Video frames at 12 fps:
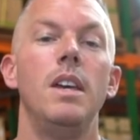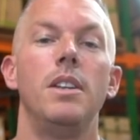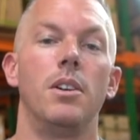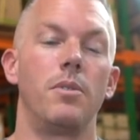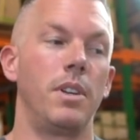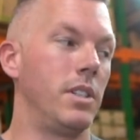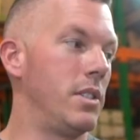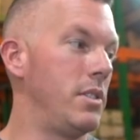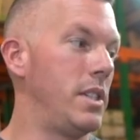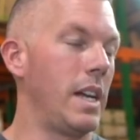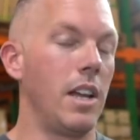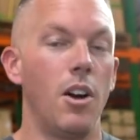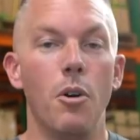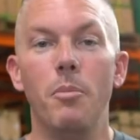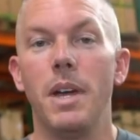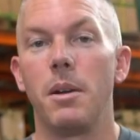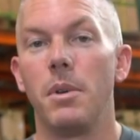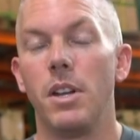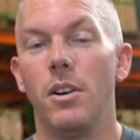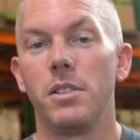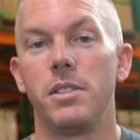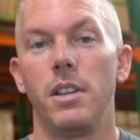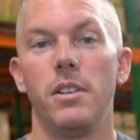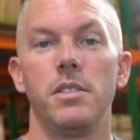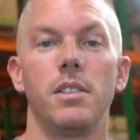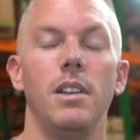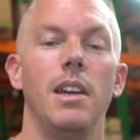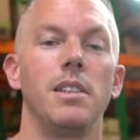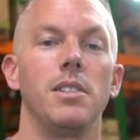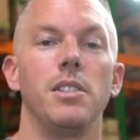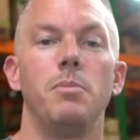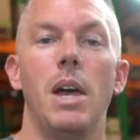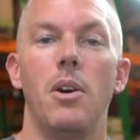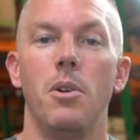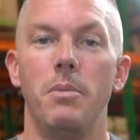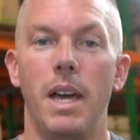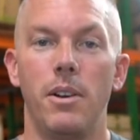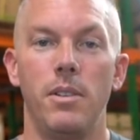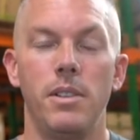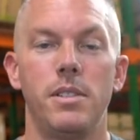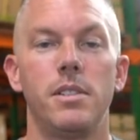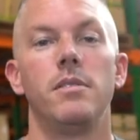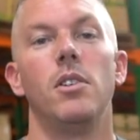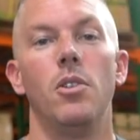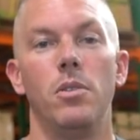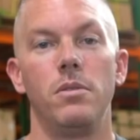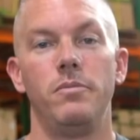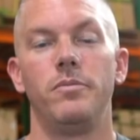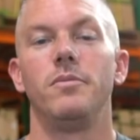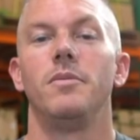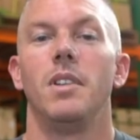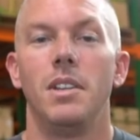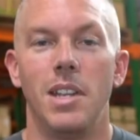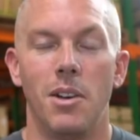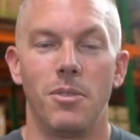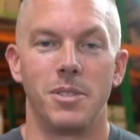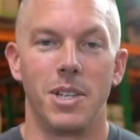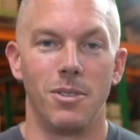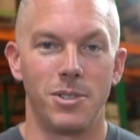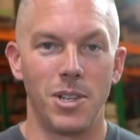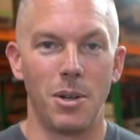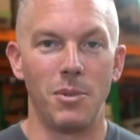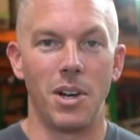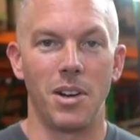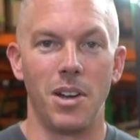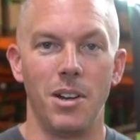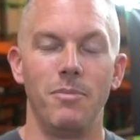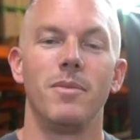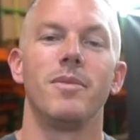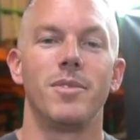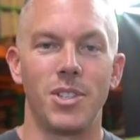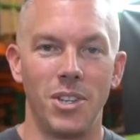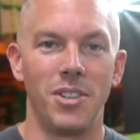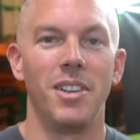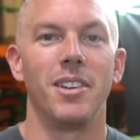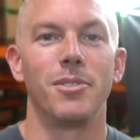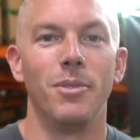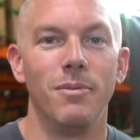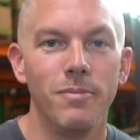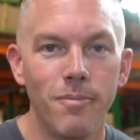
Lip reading: don't forget to check out MECHMAN alternators and excess power batteries on downforsoundshop.com. See you in the next one.